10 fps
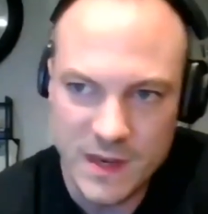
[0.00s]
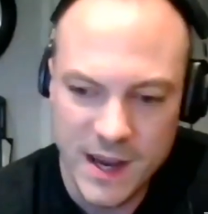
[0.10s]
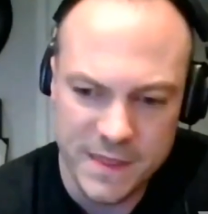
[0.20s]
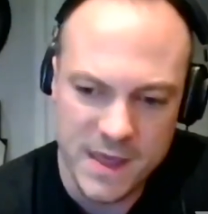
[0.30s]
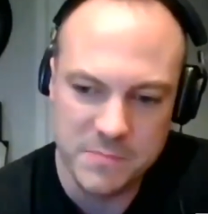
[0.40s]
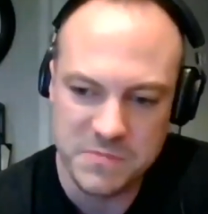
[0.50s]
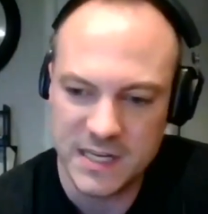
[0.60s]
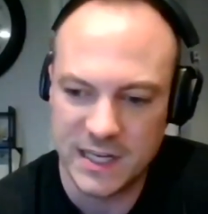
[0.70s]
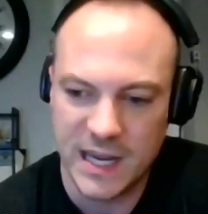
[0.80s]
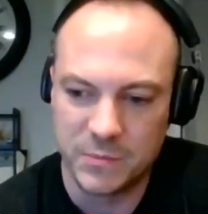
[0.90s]
And then
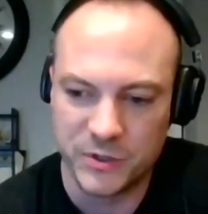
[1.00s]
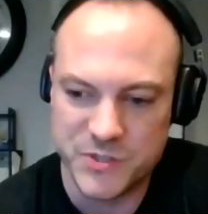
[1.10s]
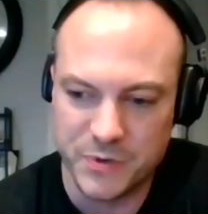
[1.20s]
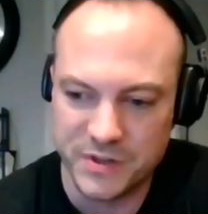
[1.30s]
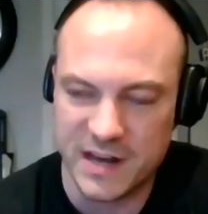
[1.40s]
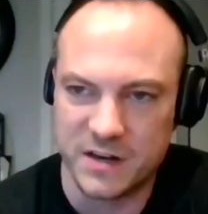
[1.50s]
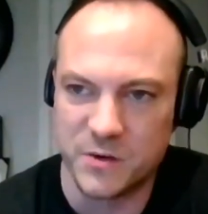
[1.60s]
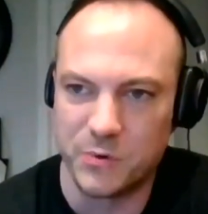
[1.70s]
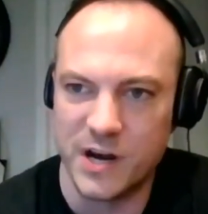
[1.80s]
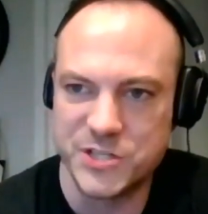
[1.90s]
being able to put that
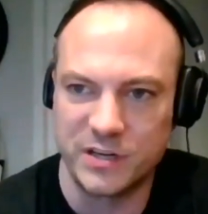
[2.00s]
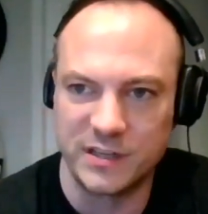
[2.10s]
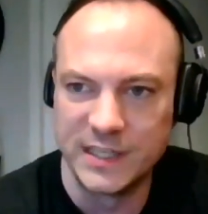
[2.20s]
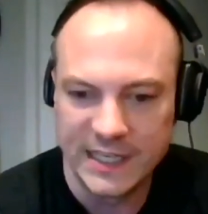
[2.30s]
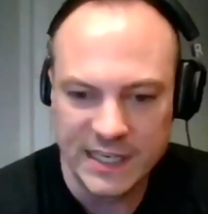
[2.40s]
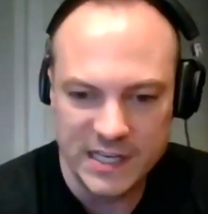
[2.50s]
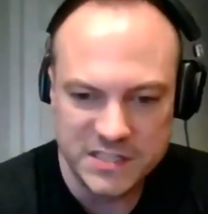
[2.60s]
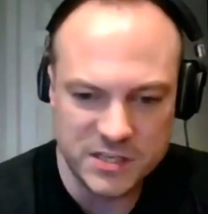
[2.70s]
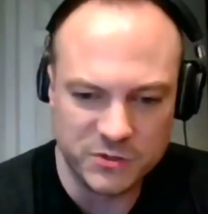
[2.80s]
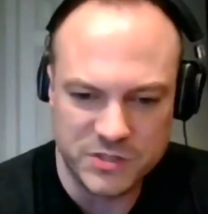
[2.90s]
under pressure,
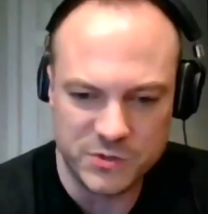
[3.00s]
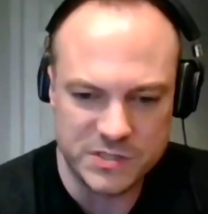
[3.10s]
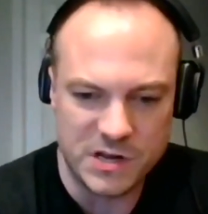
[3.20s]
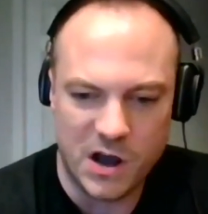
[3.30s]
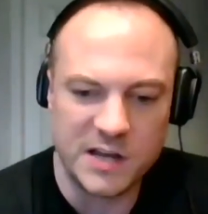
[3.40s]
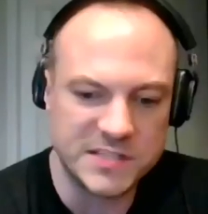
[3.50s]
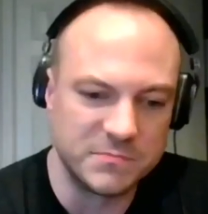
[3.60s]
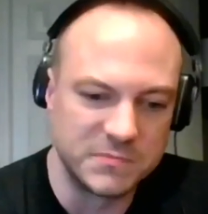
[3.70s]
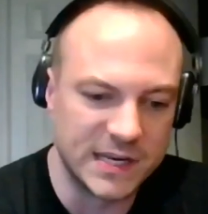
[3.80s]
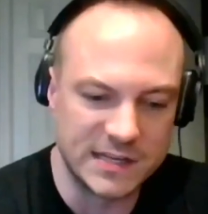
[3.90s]
CO2 is an
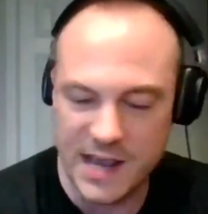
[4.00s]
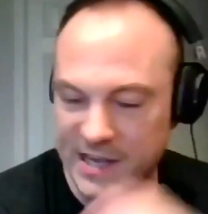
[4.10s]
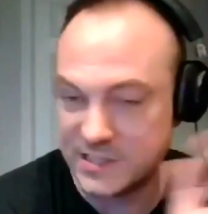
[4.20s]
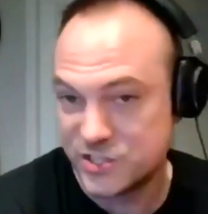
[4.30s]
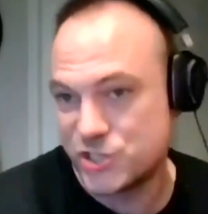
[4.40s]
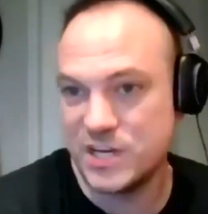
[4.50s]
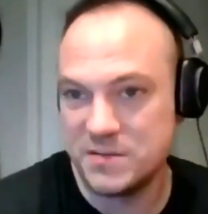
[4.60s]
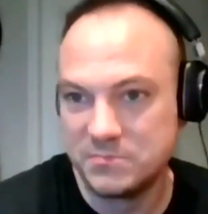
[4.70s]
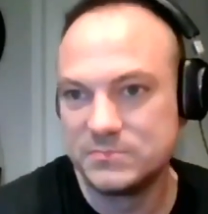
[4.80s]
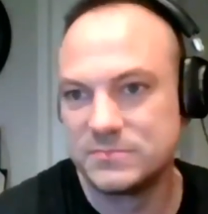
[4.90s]
awesome, it's cheap.